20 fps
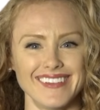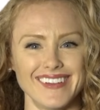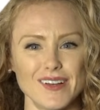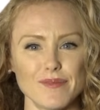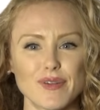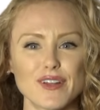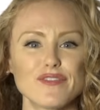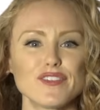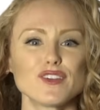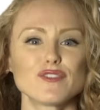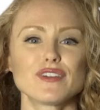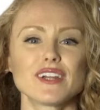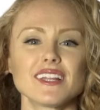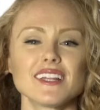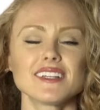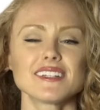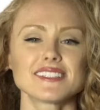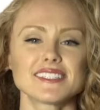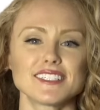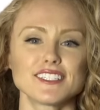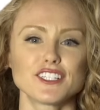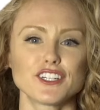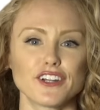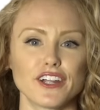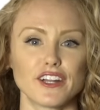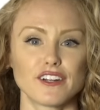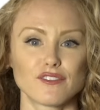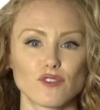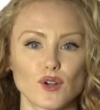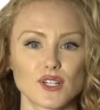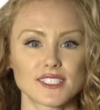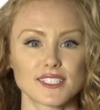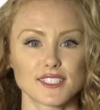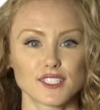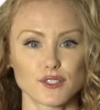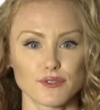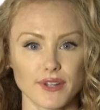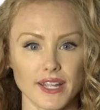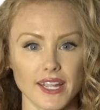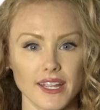But if you really listen to your inner voice as
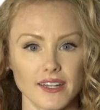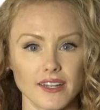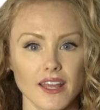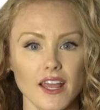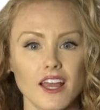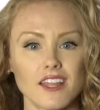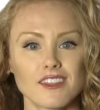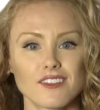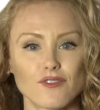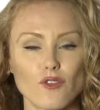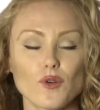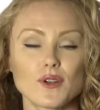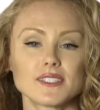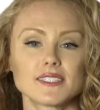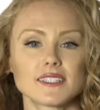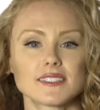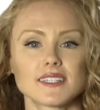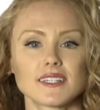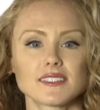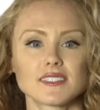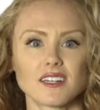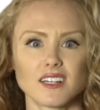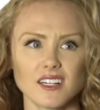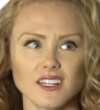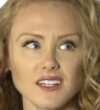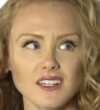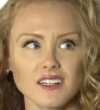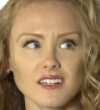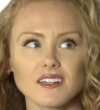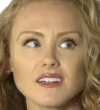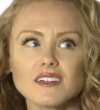you read, the voice that says, huh?